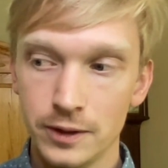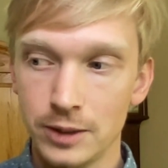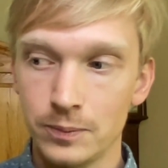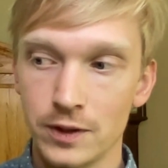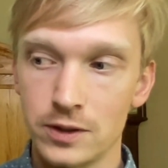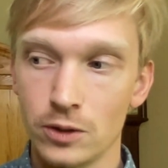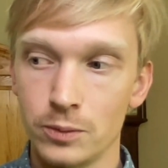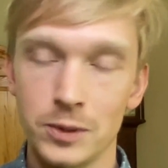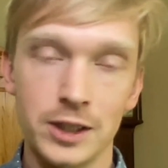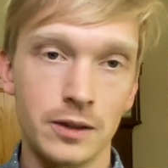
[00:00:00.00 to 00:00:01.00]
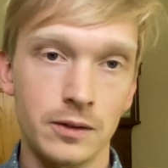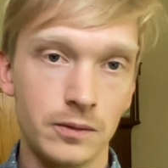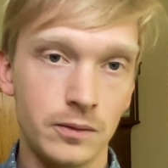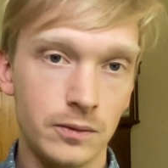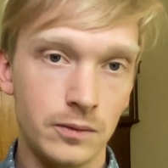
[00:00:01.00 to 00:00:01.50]
keep the dopamine,
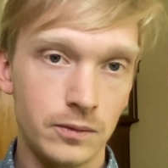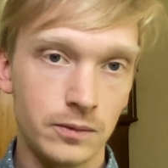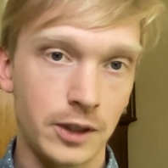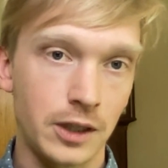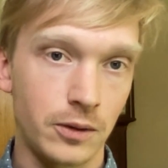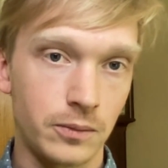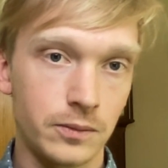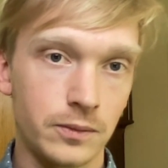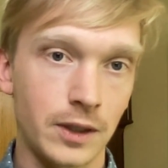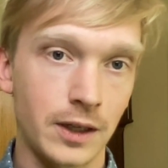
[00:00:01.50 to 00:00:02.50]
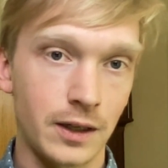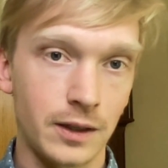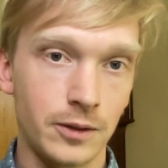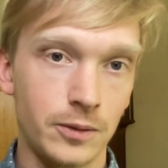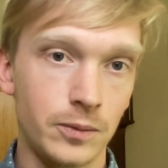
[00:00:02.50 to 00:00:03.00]
you know,
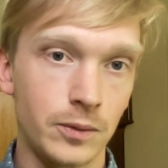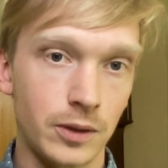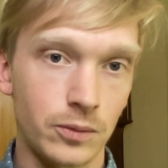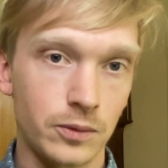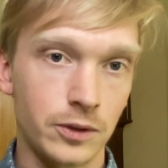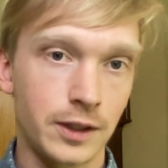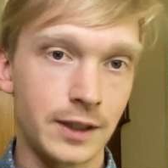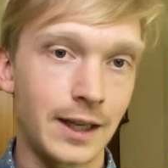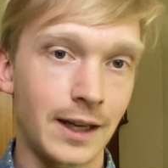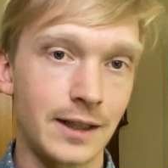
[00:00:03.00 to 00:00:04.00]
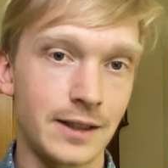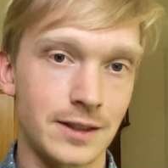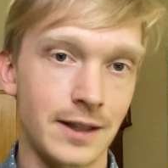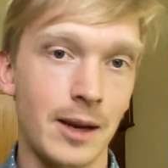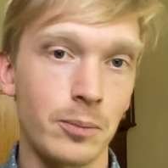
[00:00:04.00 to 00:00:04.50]
uh, uh getting
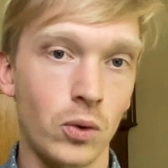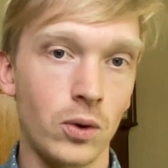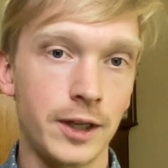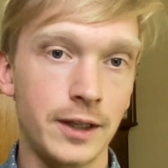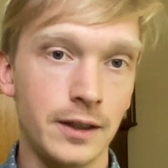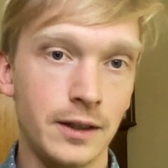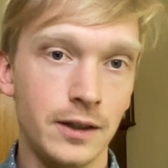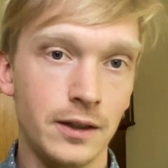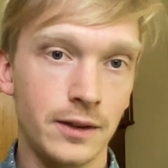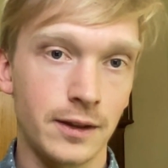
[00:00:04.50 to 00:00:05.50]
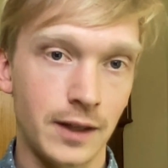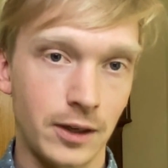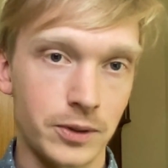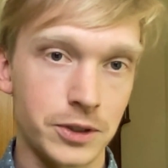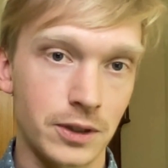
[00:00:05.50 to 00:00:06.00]
it to that point, that
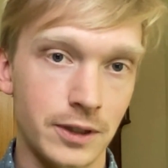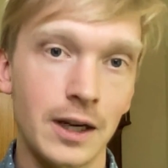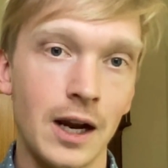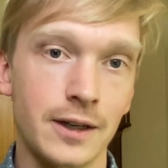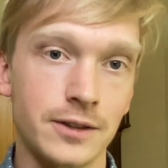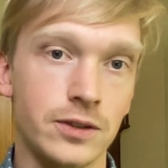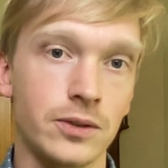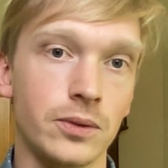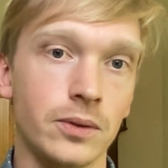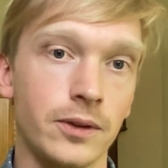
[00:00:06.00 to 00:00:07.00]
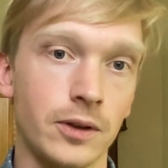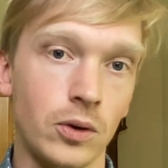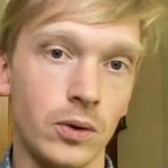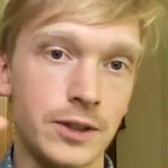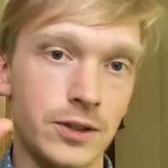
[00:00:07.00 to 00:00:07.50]
they originally got it to, they're
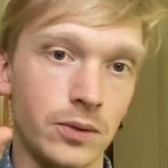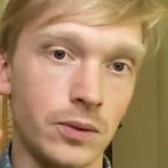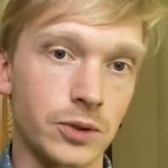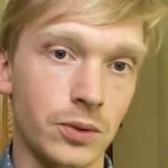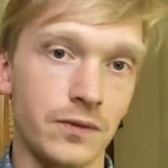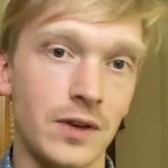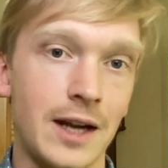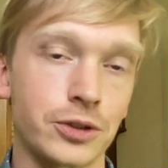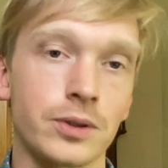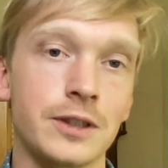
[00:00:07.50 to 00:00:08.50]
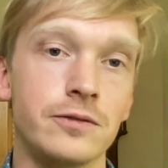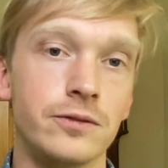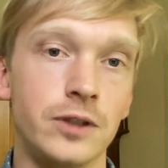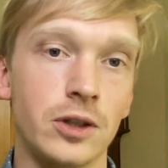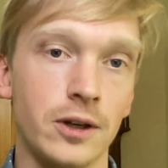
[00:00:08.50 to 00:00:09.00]
going to sort of naturally
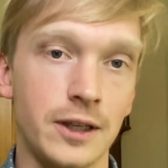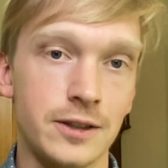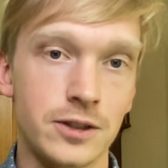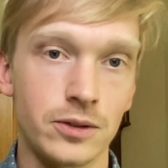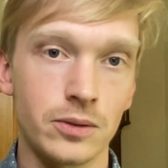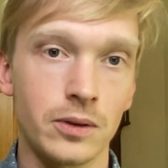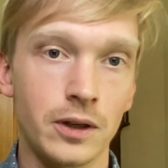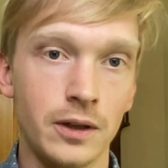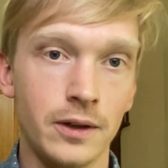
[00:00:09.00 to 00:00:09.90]
veer into